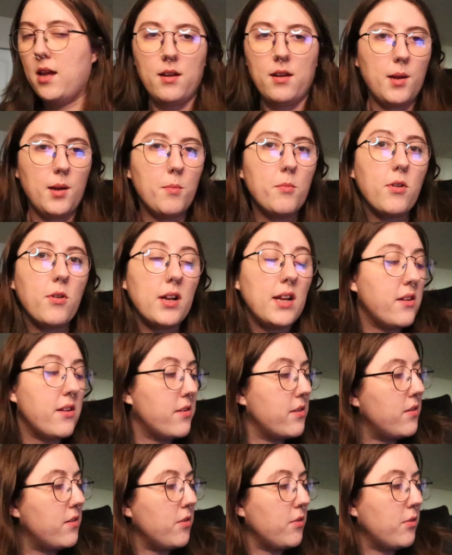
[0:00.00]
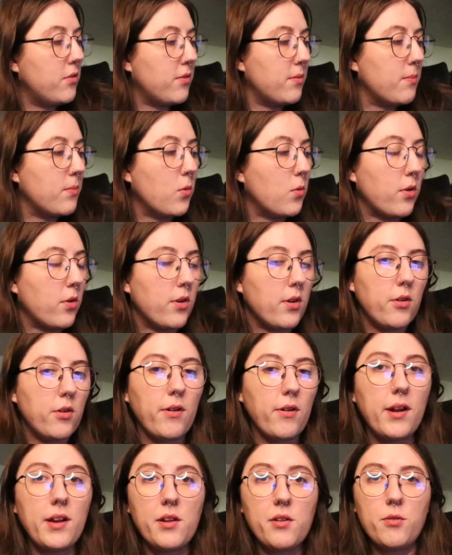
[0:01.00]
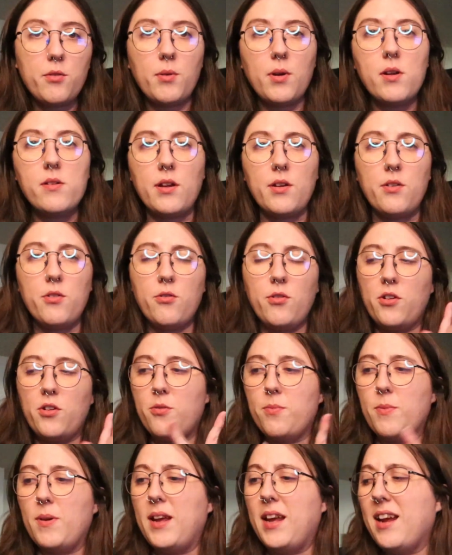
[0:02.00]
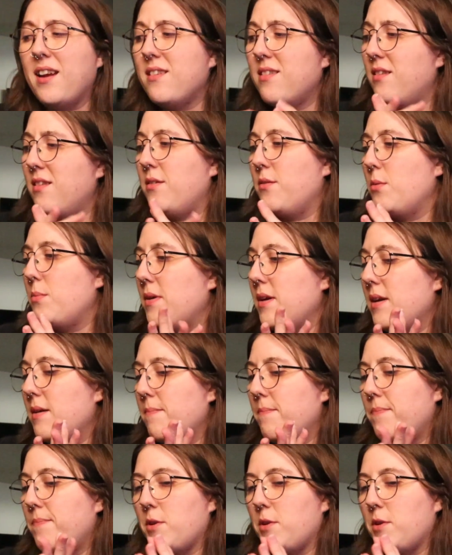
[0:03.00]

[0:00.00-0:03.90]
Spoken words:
I'm ready to do some more granny squares. I stretched my hands a little bit.